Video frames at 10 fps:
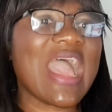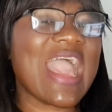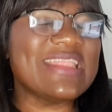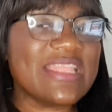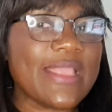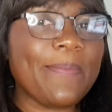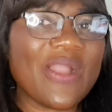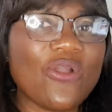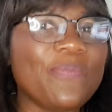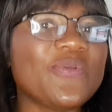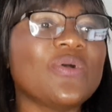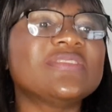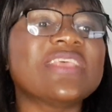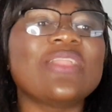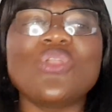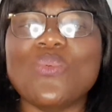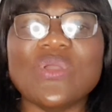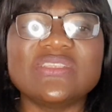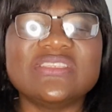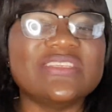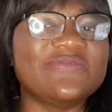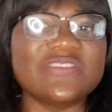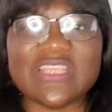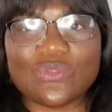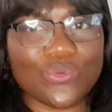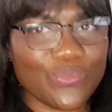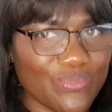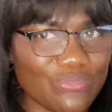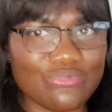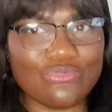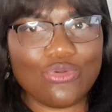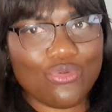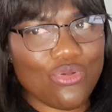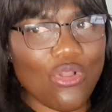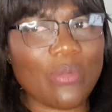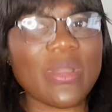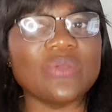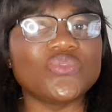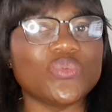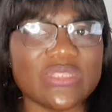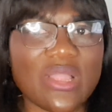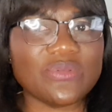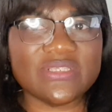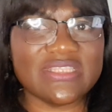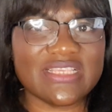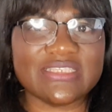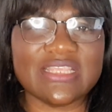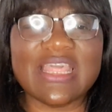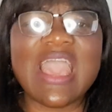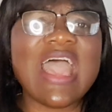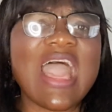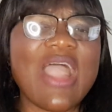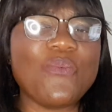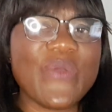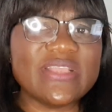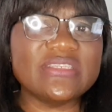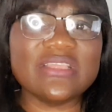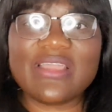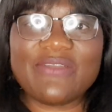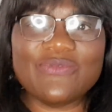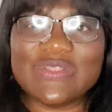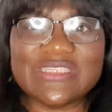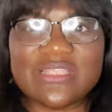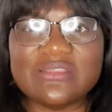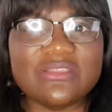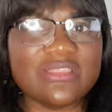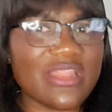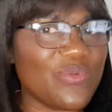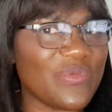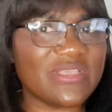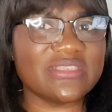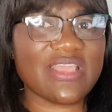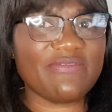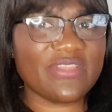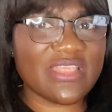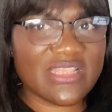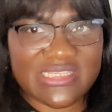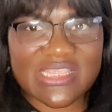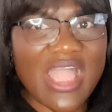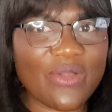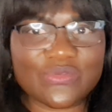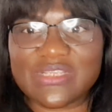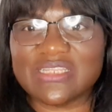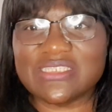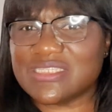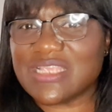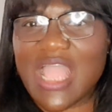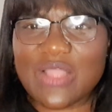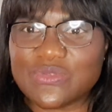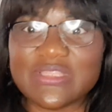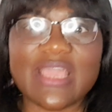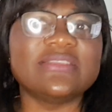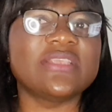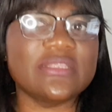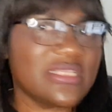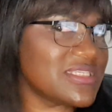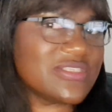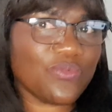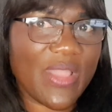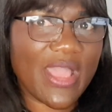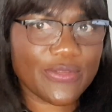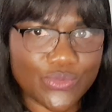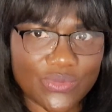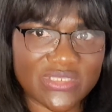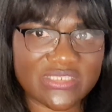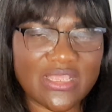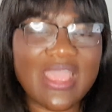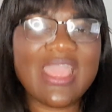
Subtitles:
I need a backup because I don't want this visa to come out without this. And when within 3 weeks, everything is out. And she said, how did I? I said, this is the way I do it.